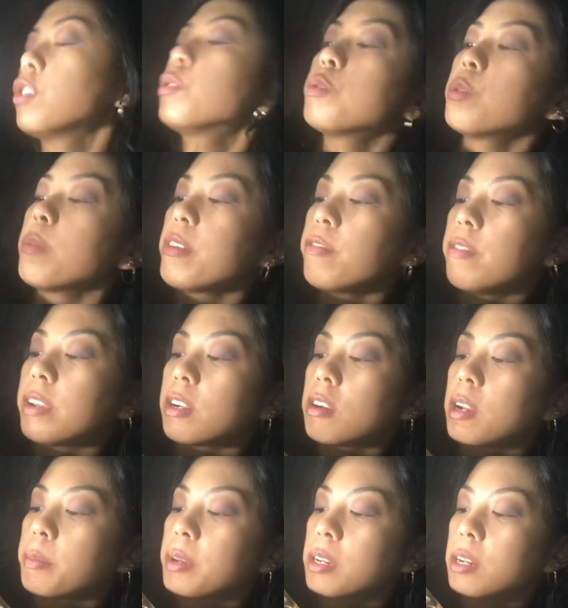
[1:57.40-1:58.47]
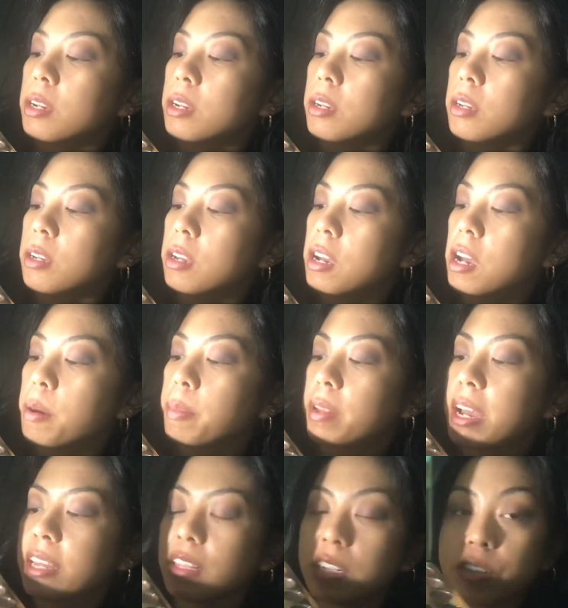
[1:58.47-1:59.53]
with my finger, I'm gonna
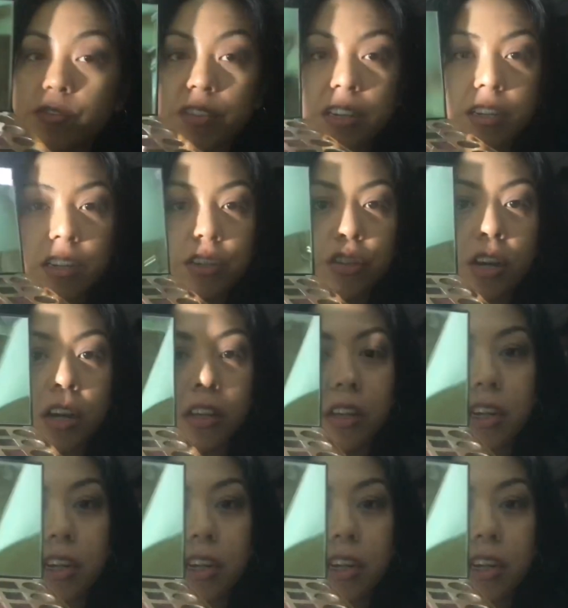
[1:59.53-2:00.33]
apply this vintage color